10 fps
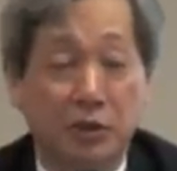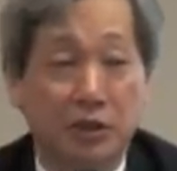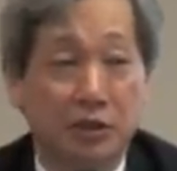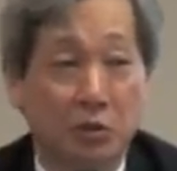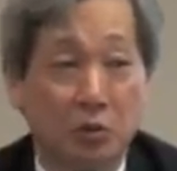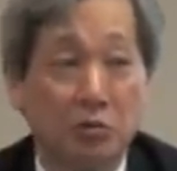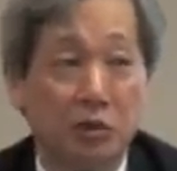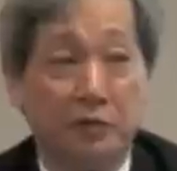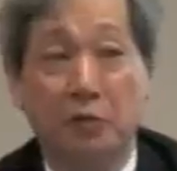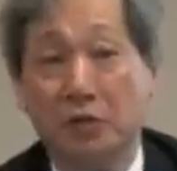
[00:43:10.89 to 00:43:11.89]
was
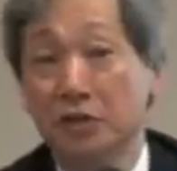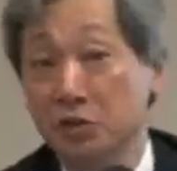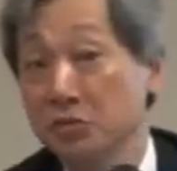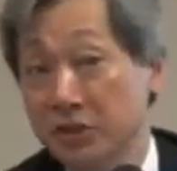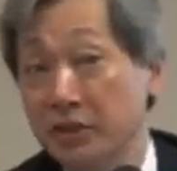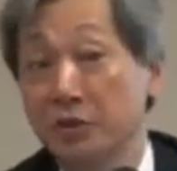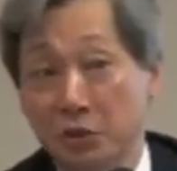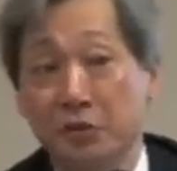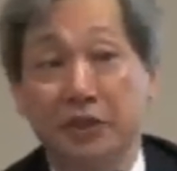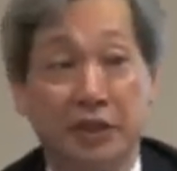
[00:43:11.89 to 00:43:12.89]
only focused on
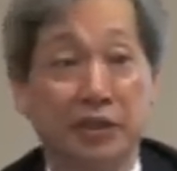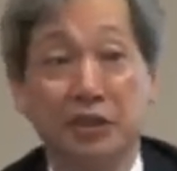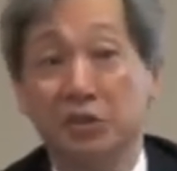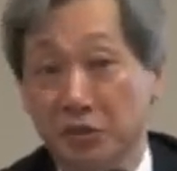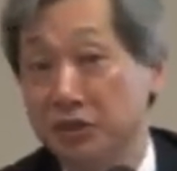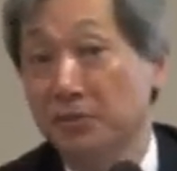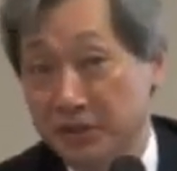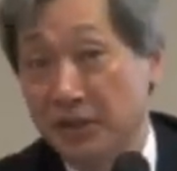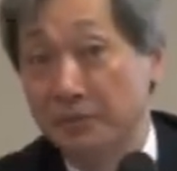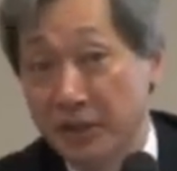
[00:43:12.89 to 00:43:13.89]
territory and
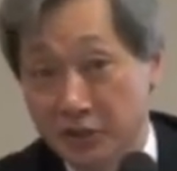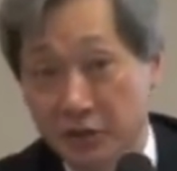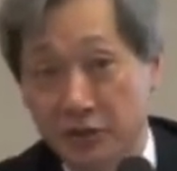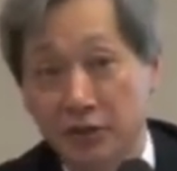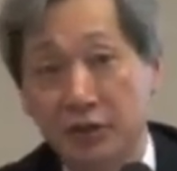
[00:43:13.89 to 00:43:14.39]
nationalism, as I mentioned.